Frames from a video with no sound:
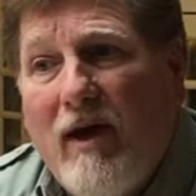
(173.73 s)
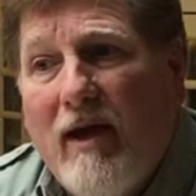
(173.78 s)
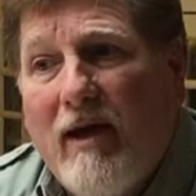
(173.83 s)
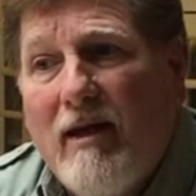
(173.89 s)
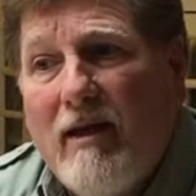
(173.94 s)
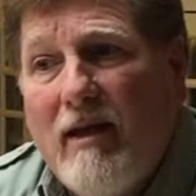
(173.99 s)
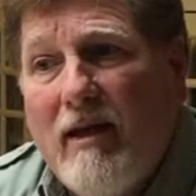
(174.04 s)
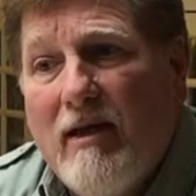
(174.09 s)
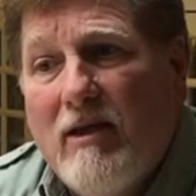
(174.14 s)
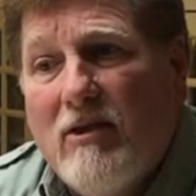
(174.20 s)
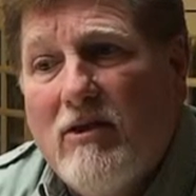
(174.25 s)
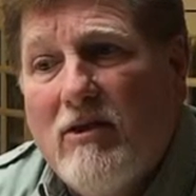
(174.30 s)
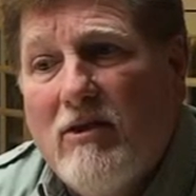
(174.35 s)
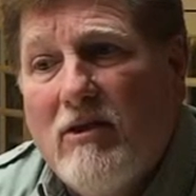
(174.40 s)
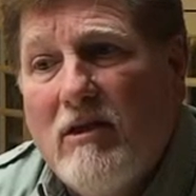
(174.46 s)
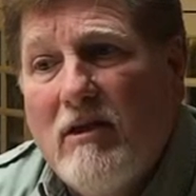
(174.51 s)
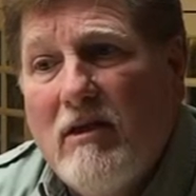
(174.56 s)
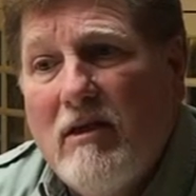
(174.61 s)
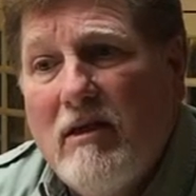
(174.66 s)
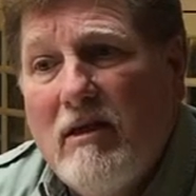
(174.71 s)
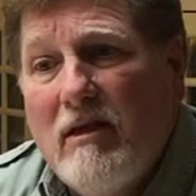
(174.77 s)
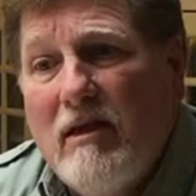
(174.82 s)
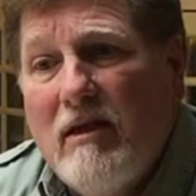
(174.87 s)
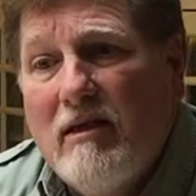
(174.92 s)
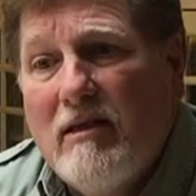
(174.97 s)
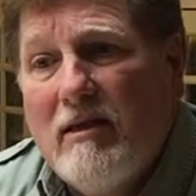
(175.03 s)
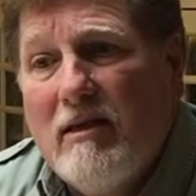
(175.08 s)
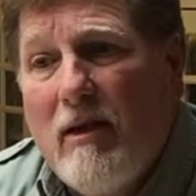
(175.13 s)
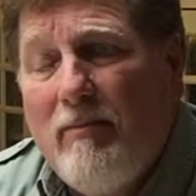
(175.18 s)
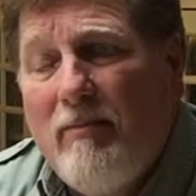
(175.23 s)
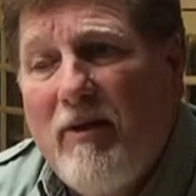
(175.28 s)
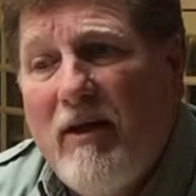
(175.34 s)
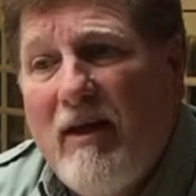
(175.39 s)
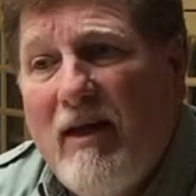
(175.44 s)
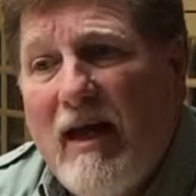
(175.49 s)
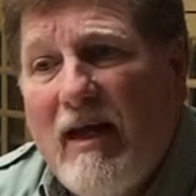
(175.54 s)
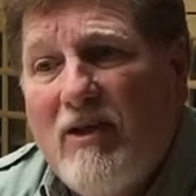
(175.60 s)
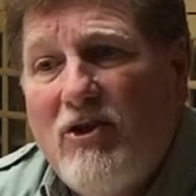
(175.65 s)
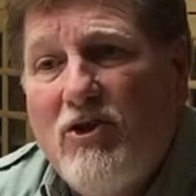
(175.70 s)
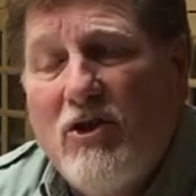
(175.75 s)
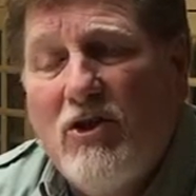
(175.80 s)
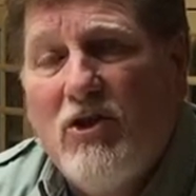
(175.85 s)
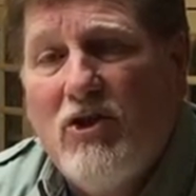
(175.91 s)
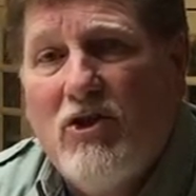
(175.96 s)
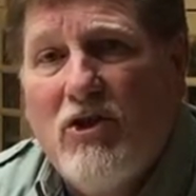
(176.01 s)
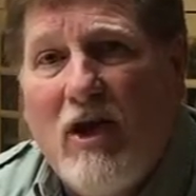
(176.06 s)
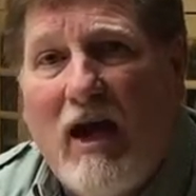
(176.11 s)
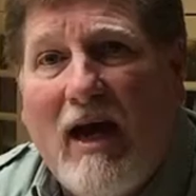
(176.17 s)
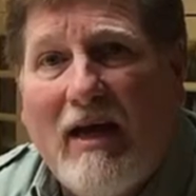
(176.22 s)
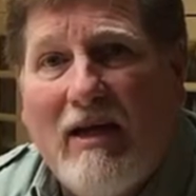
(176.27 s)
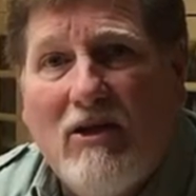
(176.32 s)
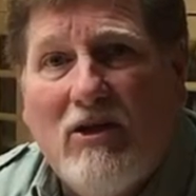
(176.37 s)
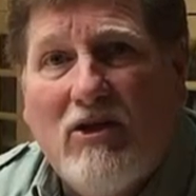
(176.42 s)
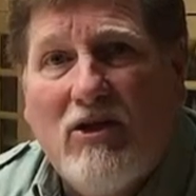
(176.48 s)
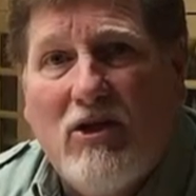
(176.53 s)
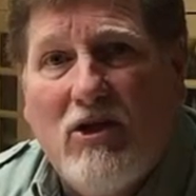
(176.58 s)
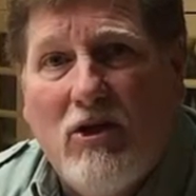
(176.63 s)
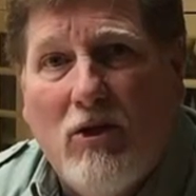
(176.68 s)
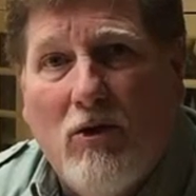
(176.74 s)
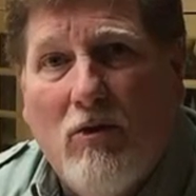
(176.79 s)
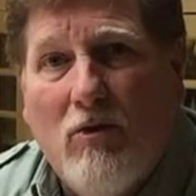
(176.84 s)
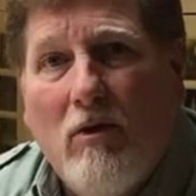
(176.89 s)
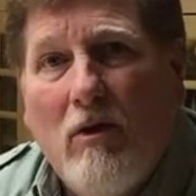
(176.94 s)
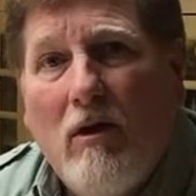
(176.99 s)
It is it's something that just shines to you.